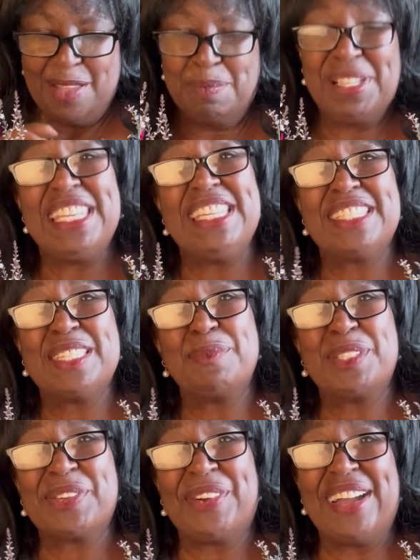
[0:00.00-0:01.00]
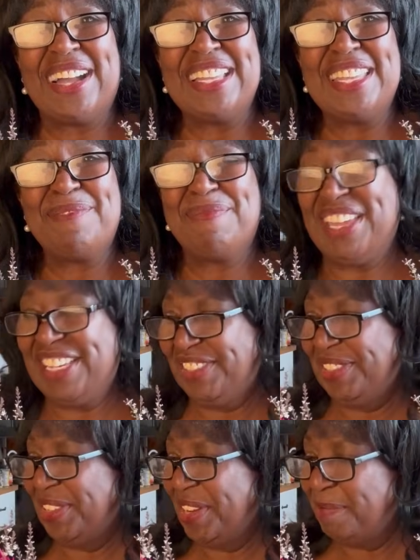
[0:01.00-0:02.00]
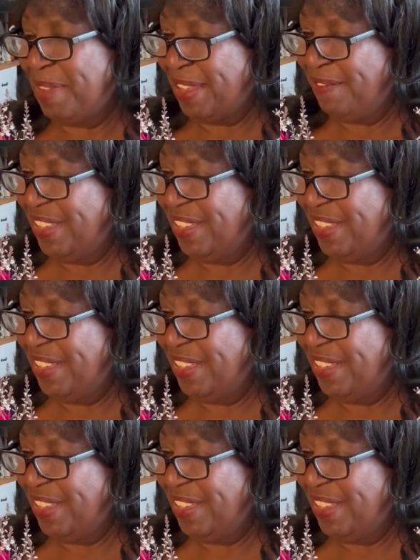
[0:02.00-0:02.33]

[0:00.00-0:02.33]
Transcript: please subscribe and share my